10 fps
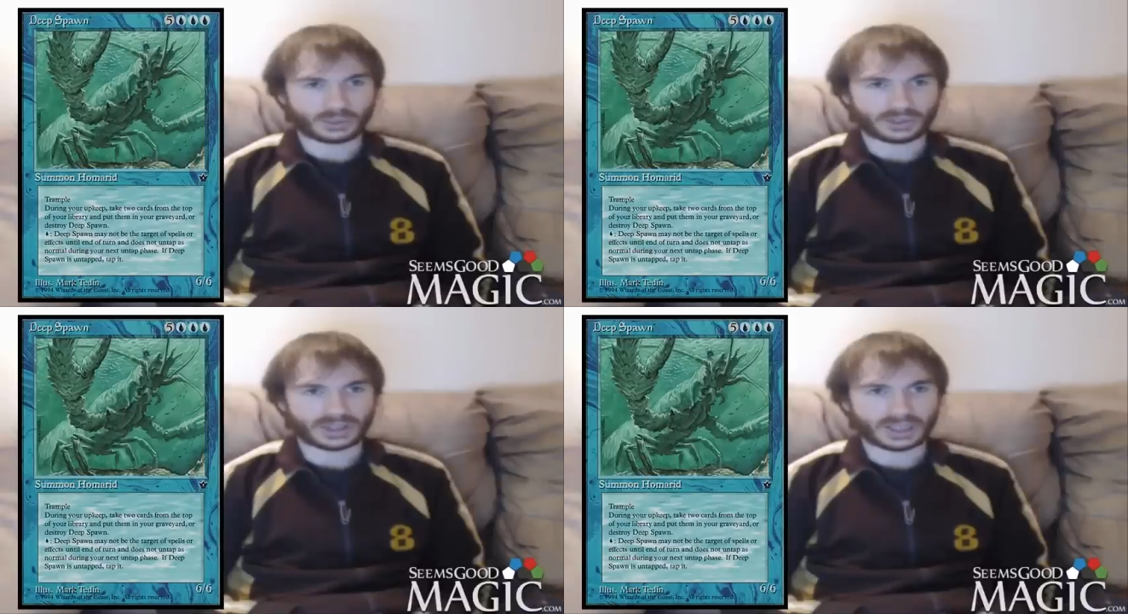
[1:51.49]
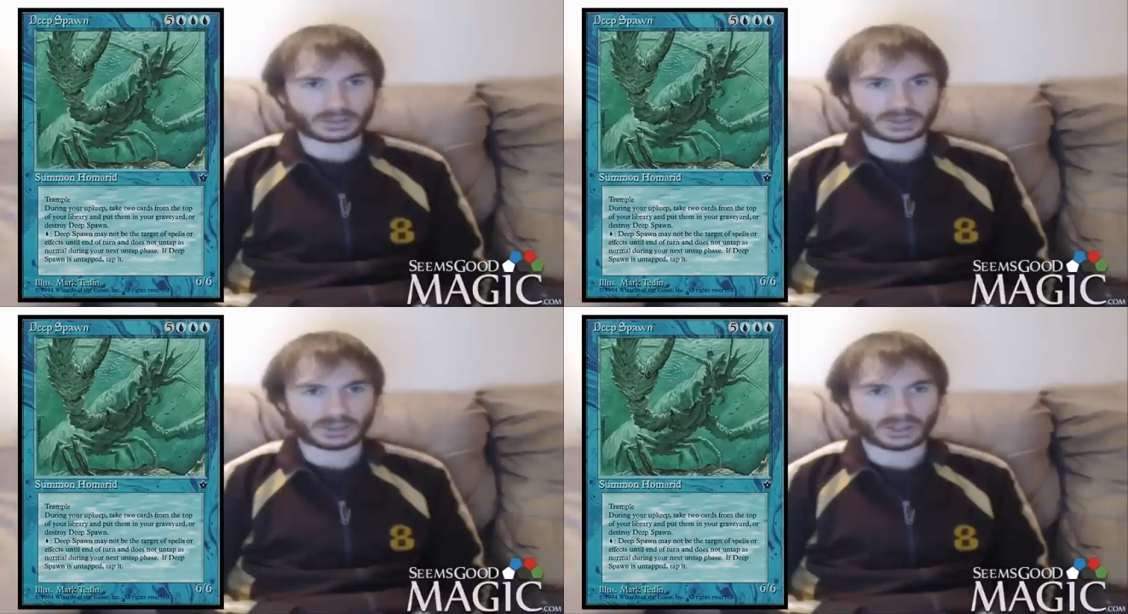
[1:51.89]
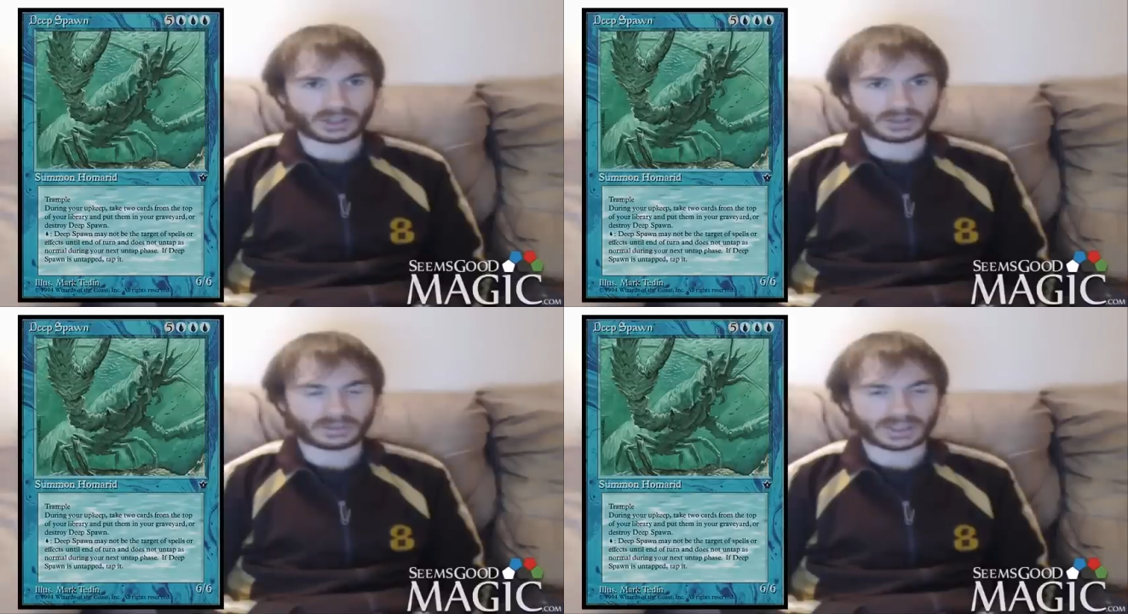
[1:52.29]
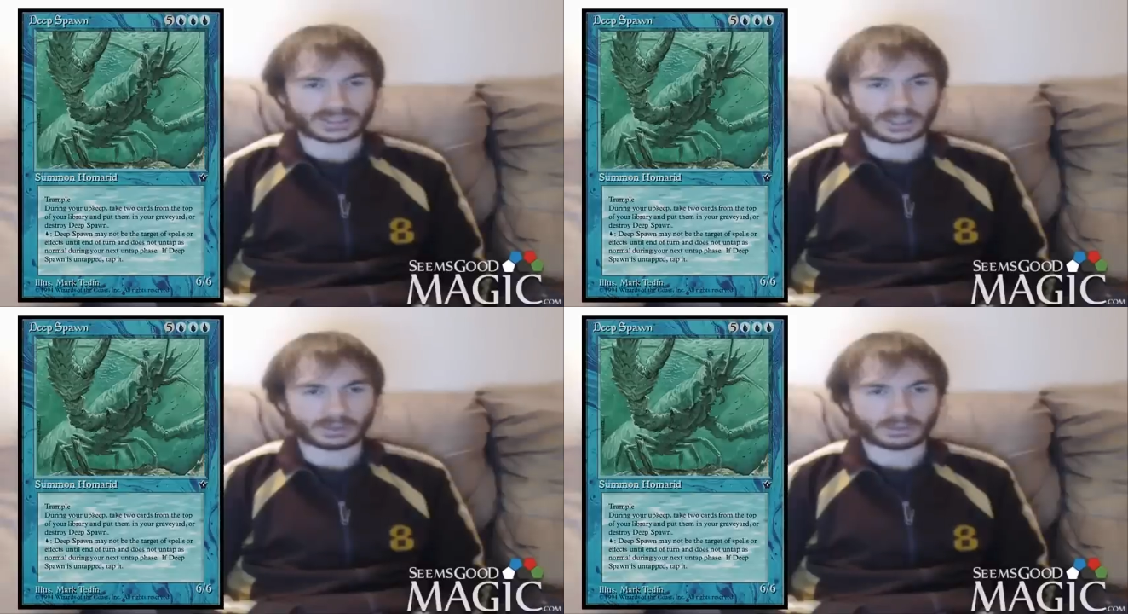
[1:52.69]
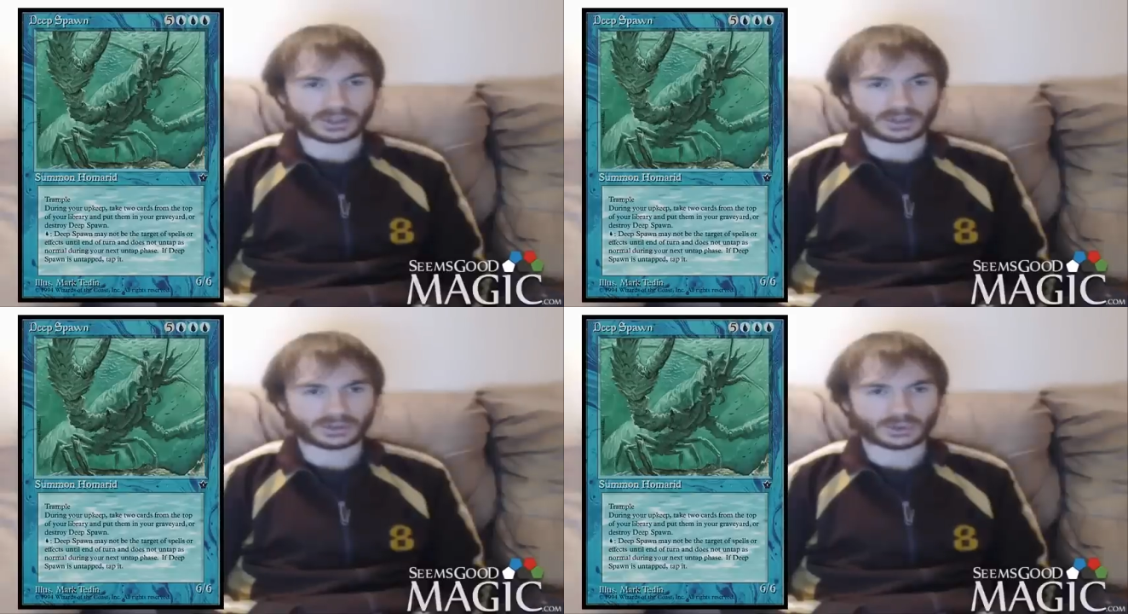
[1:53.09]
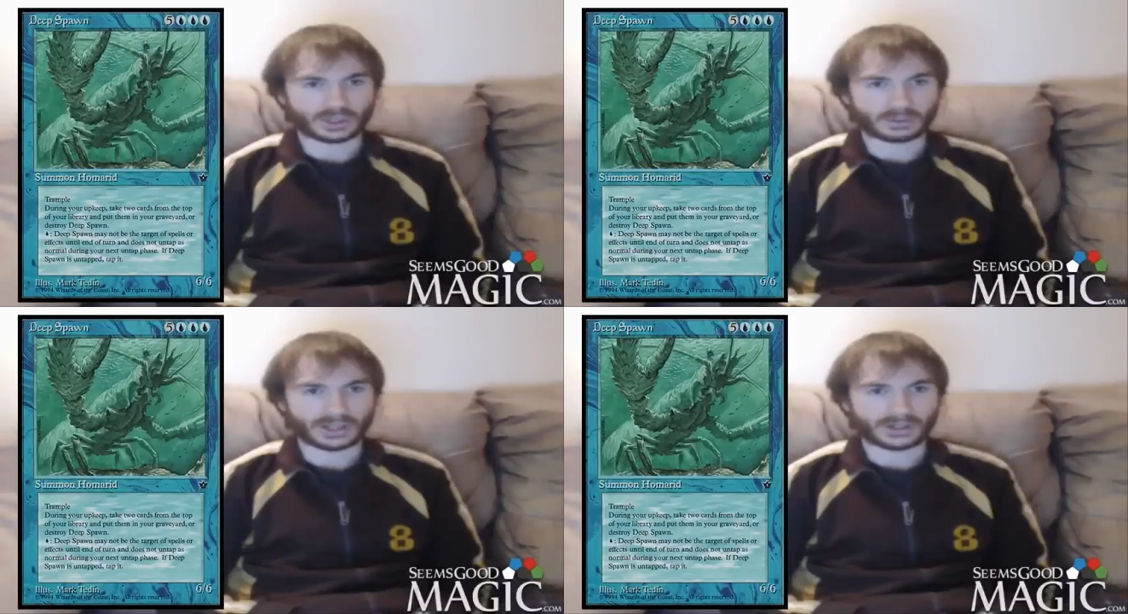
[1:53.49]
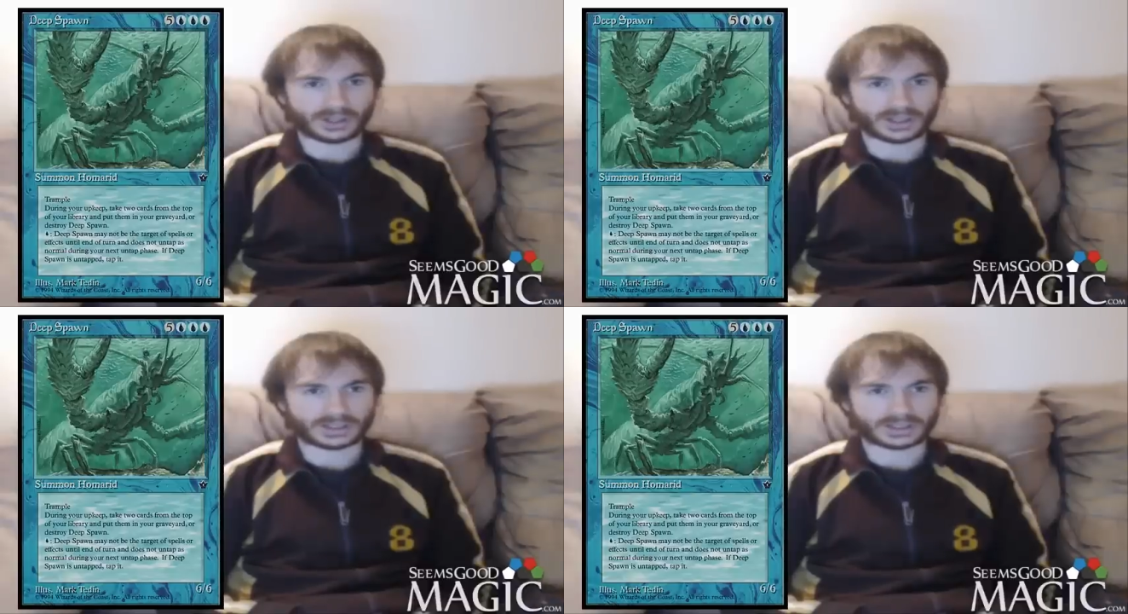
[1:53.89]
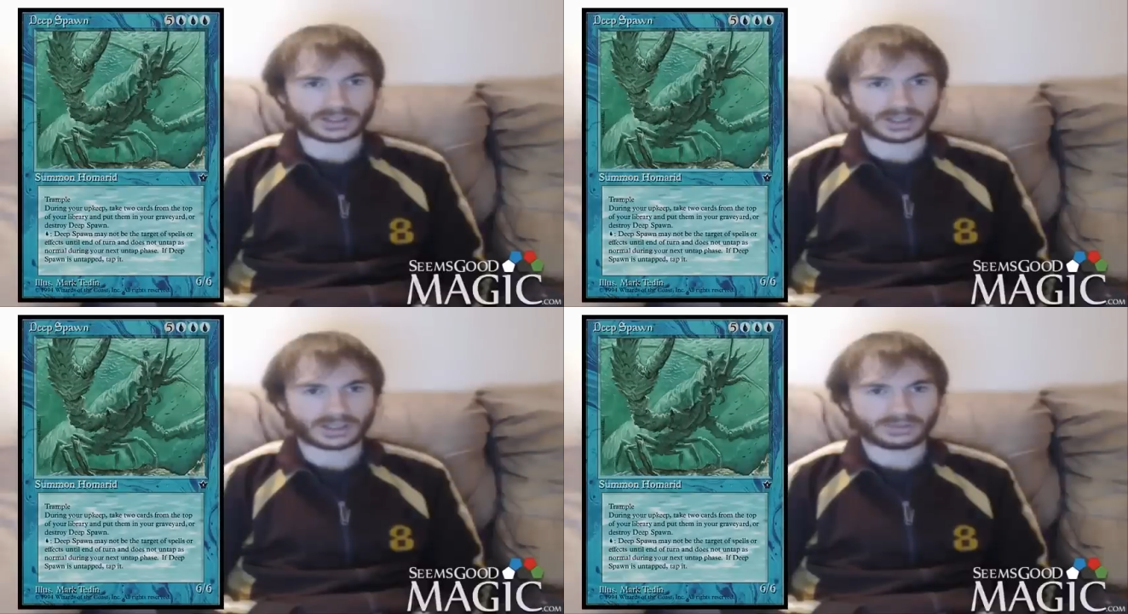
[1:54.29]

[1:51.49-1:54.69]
with Deep Spawn because I remember it was one of my earliest